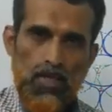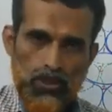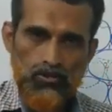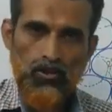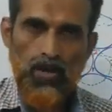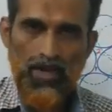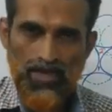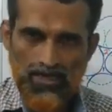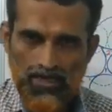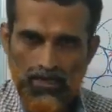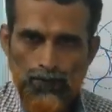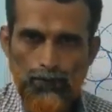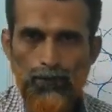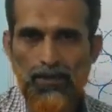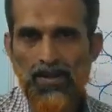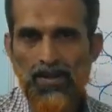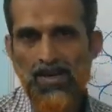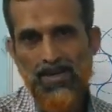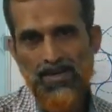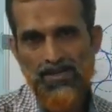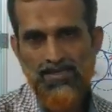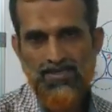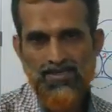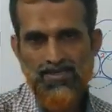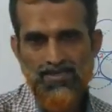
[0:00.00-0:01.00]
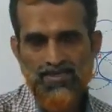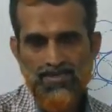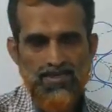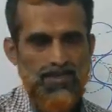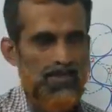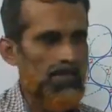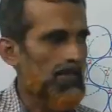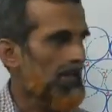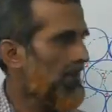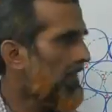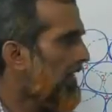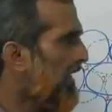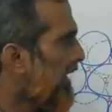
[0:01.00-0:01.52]
So I repeat,
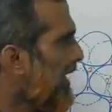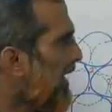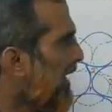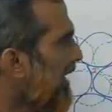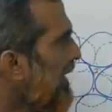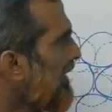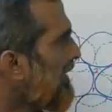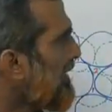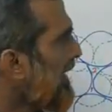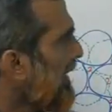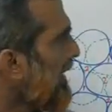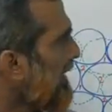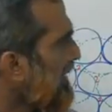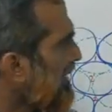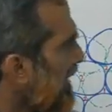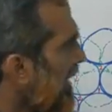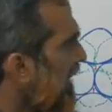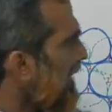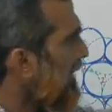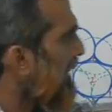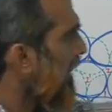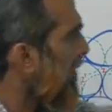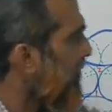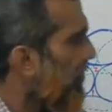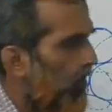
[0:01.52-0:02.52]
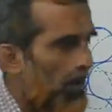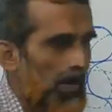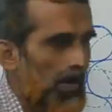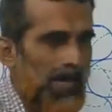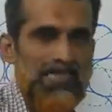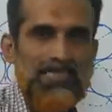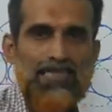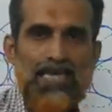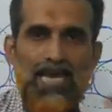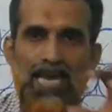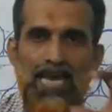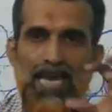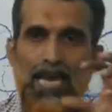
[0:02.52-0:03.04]
tetrahedral void
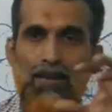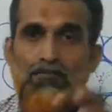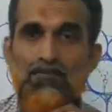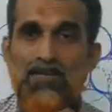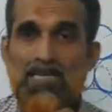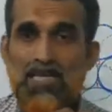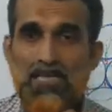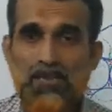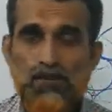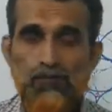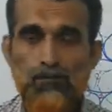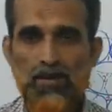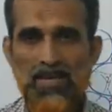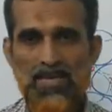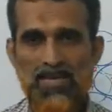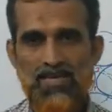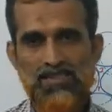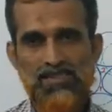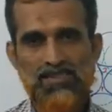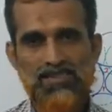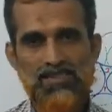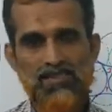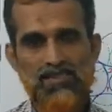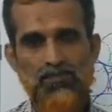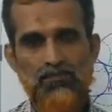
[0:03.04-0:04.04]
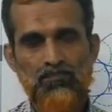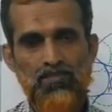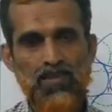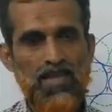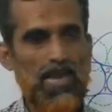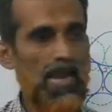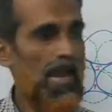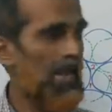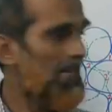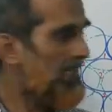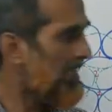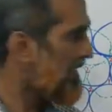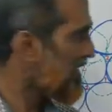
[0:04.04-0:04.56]
is the empty space
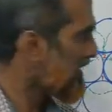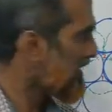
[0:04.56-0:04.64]
at the